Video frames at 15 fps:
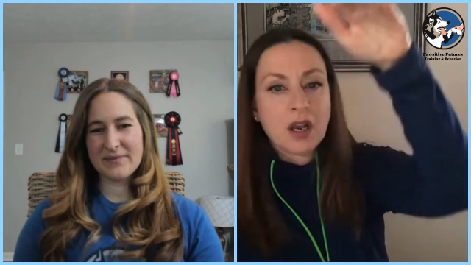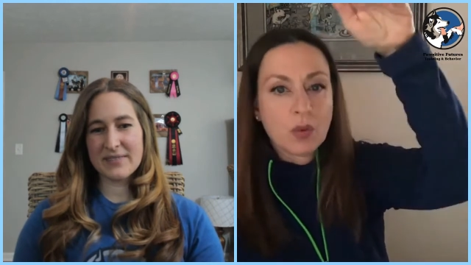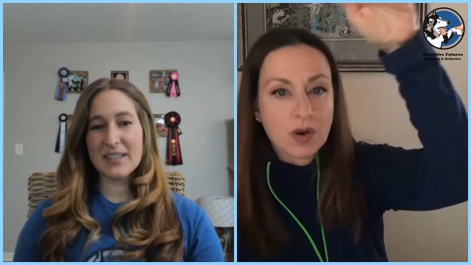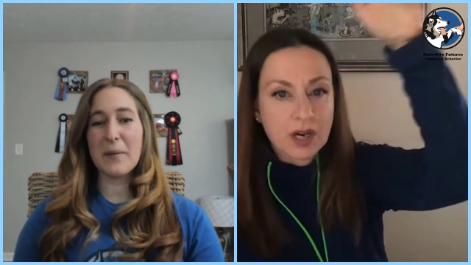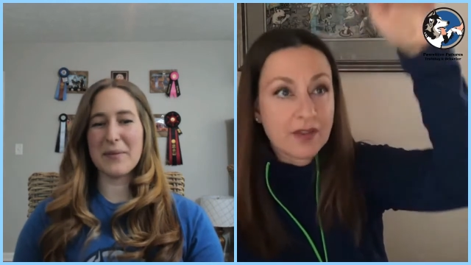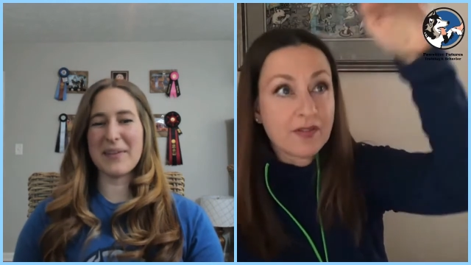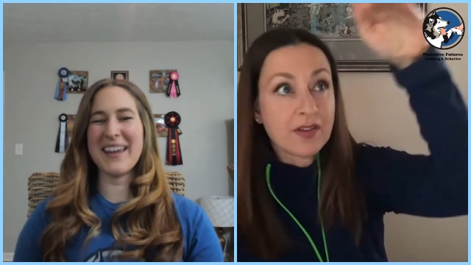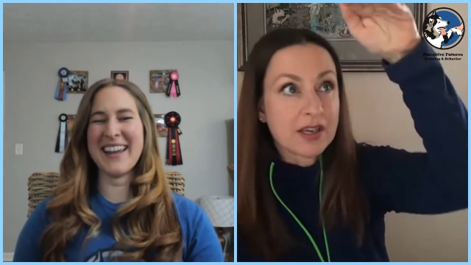
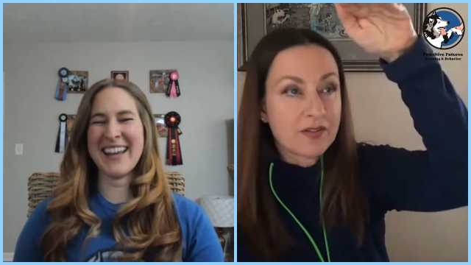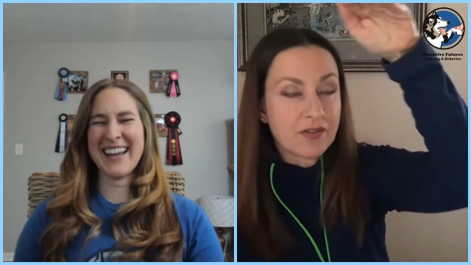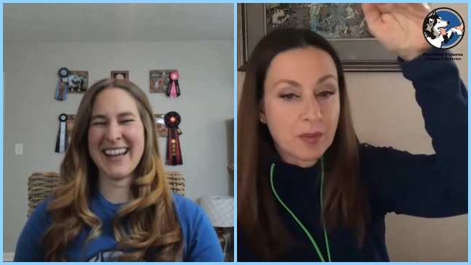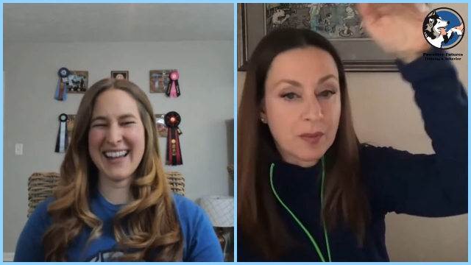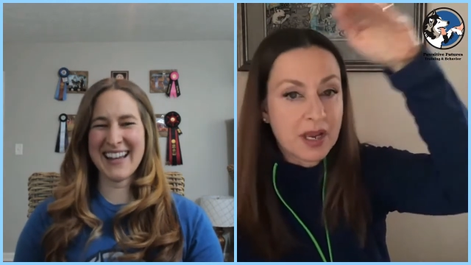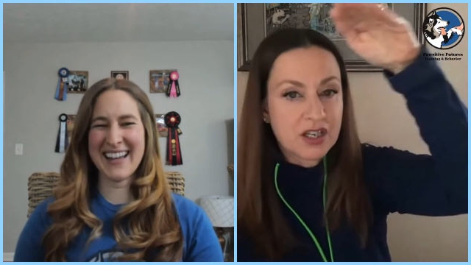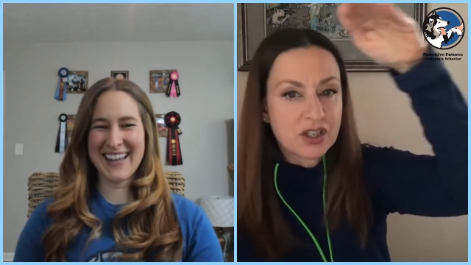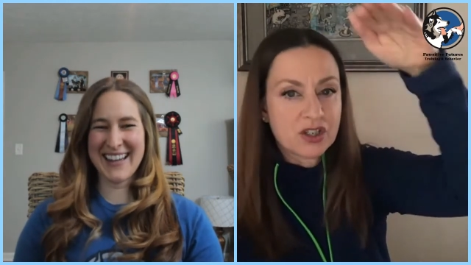Speaker 1: We're giving
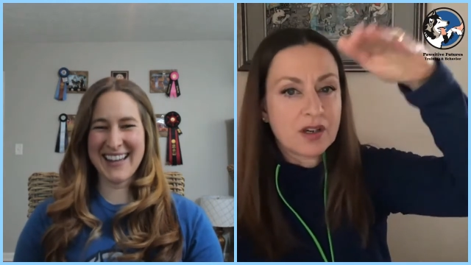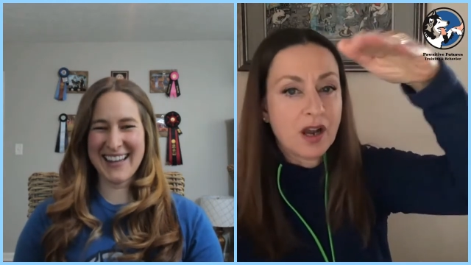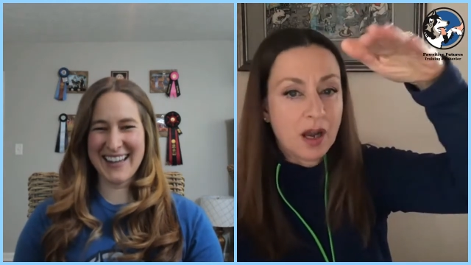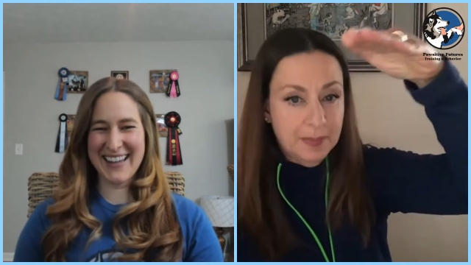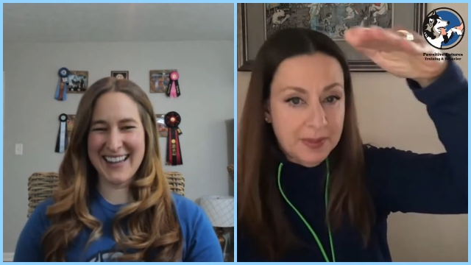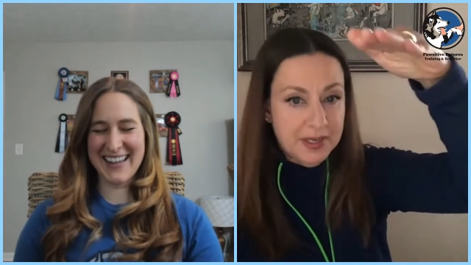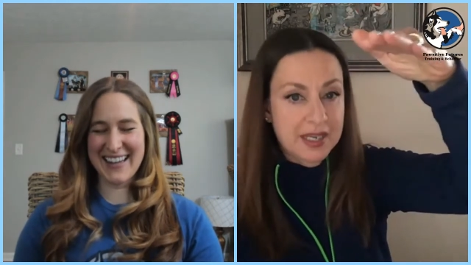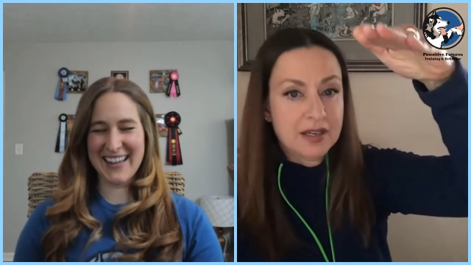information
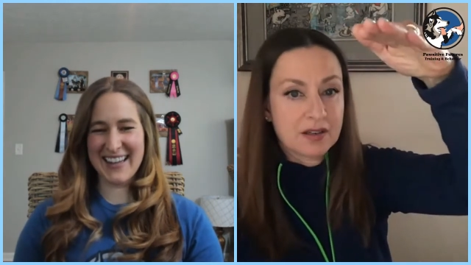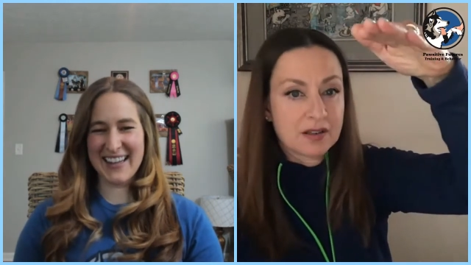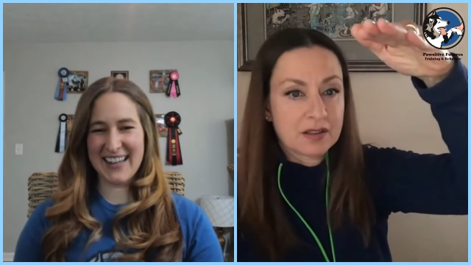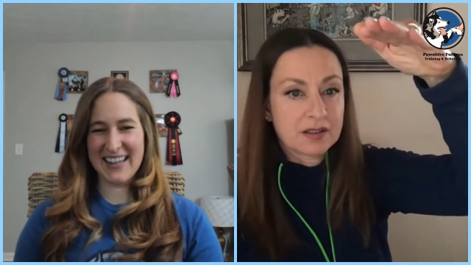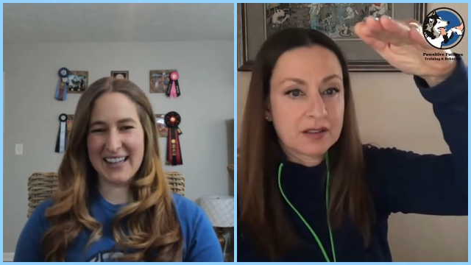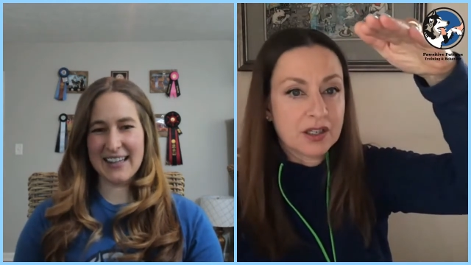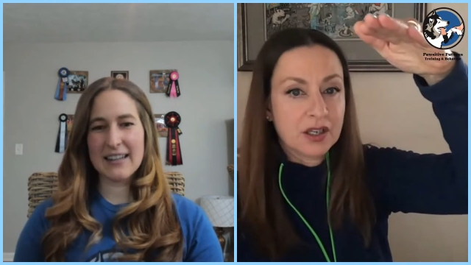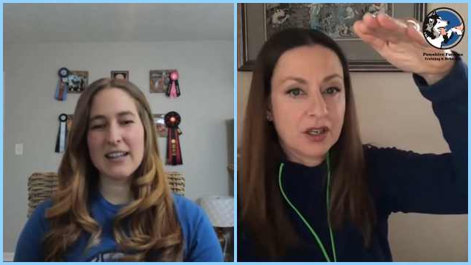up
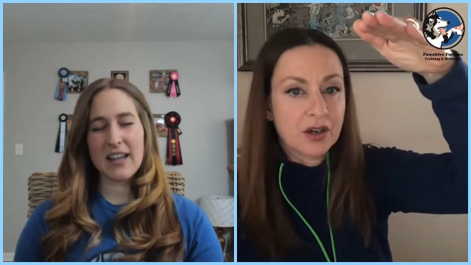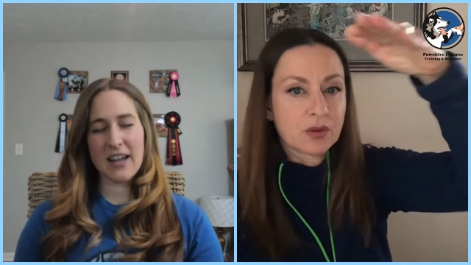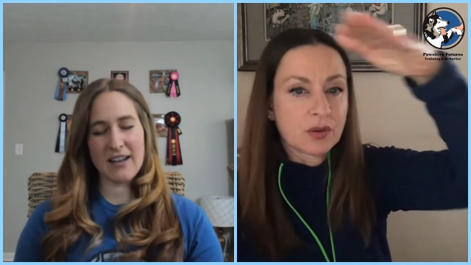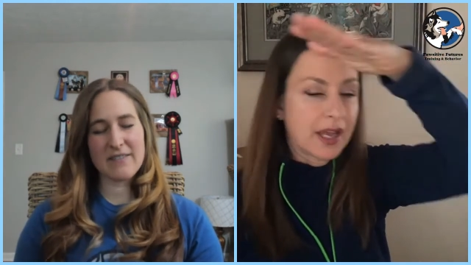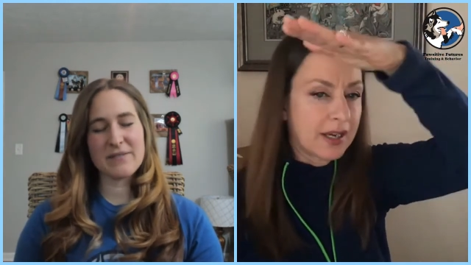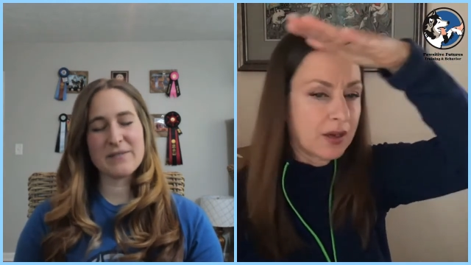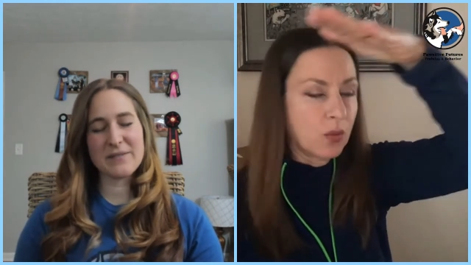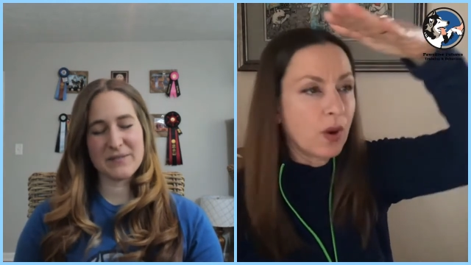here, you know, yeah.
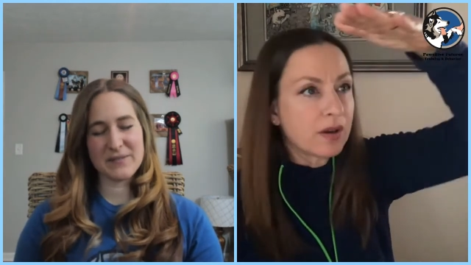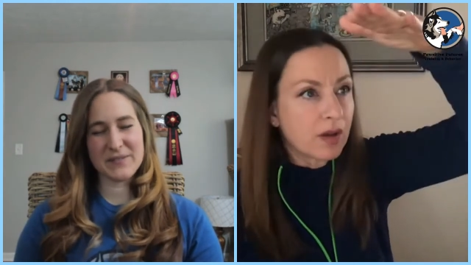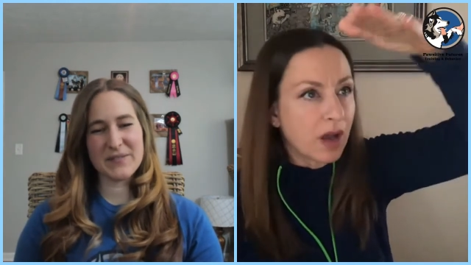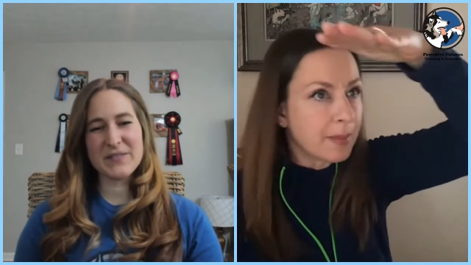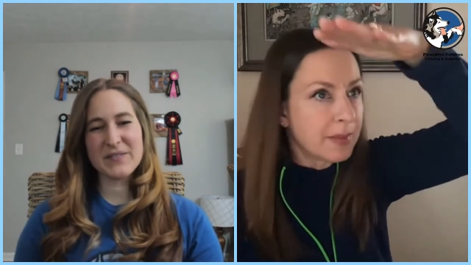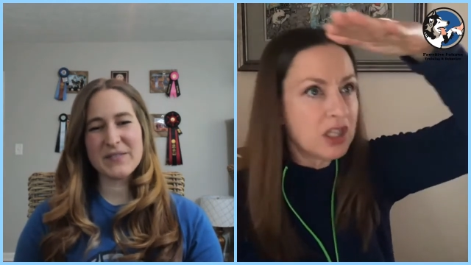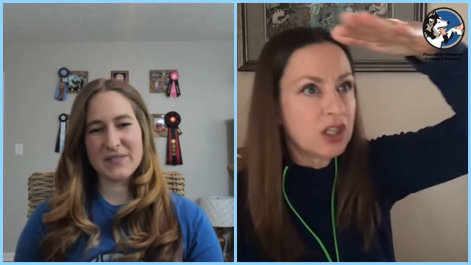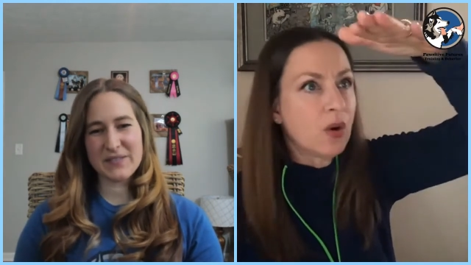like, well,
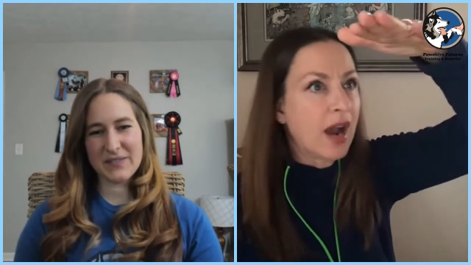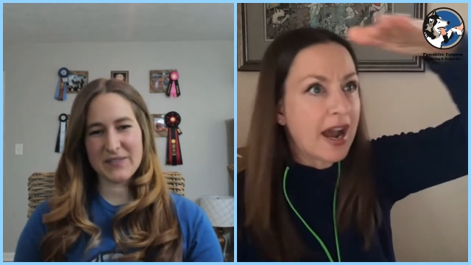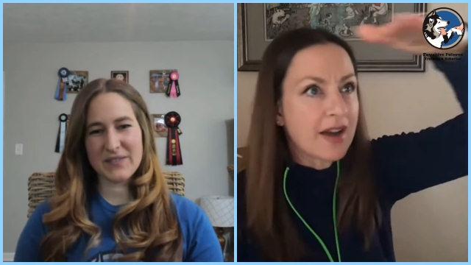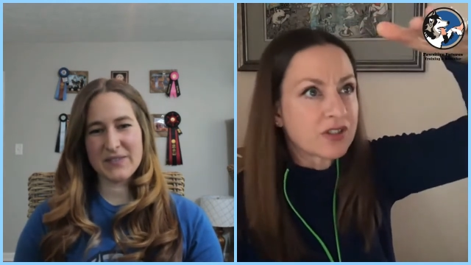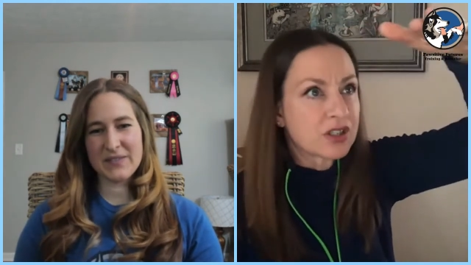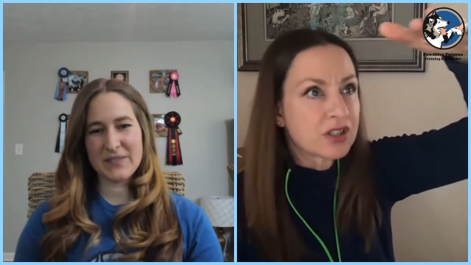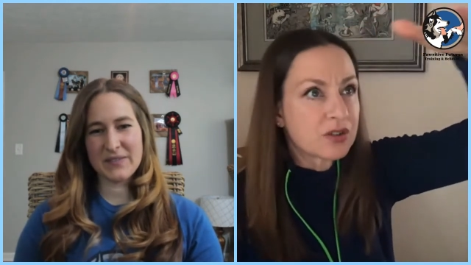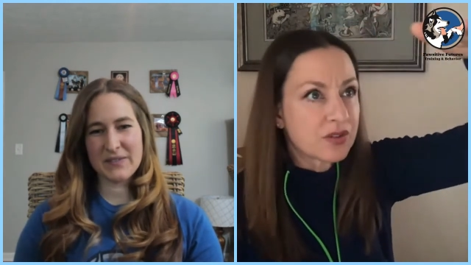I mean, you have
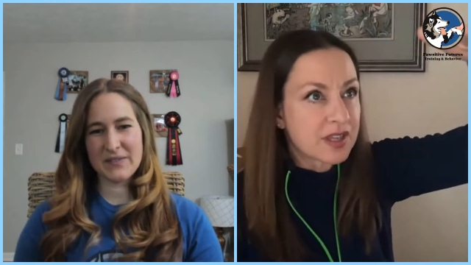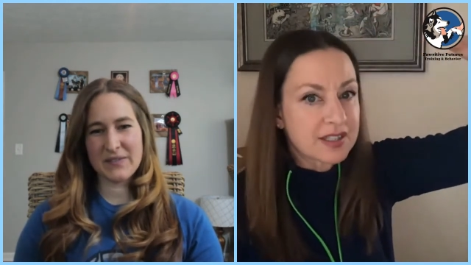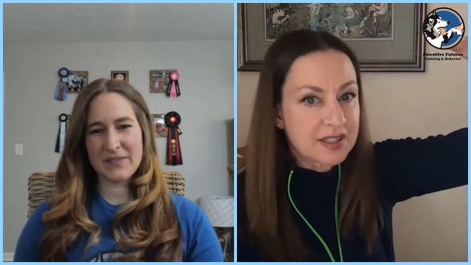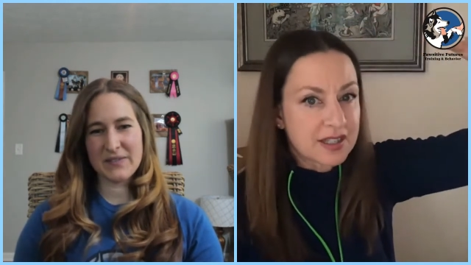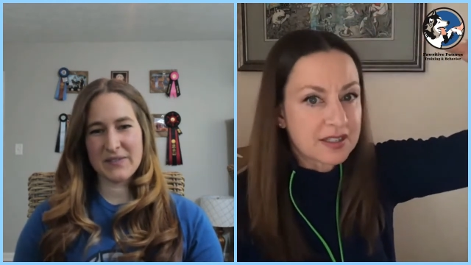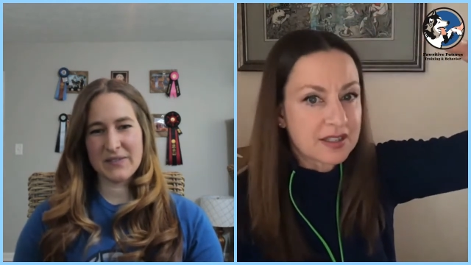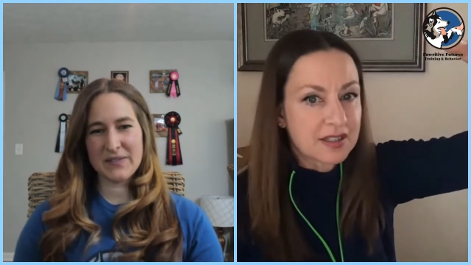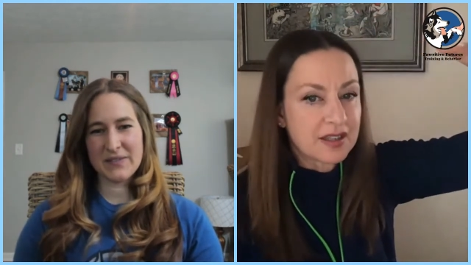to do this,
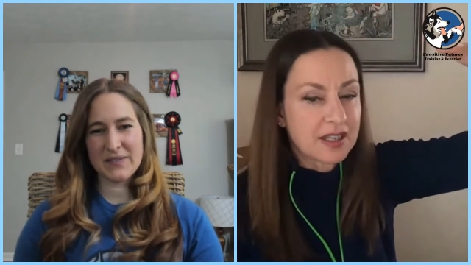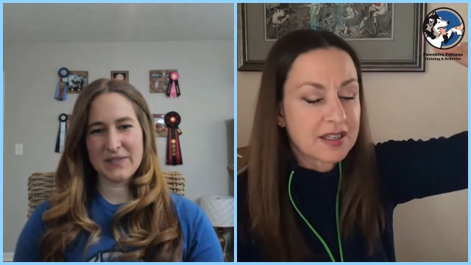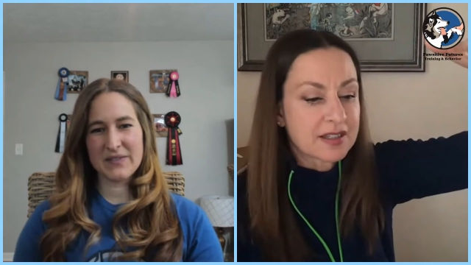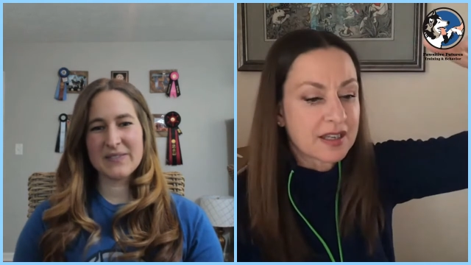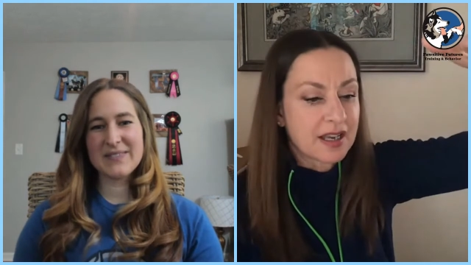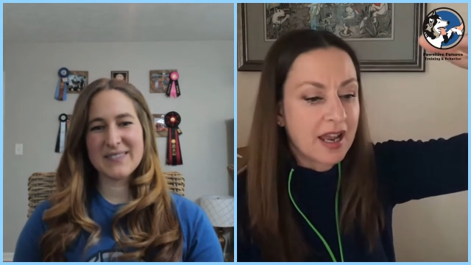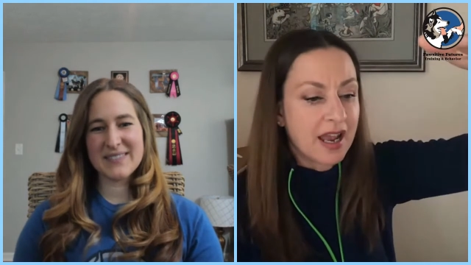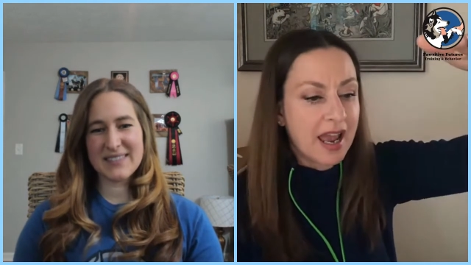this, and this.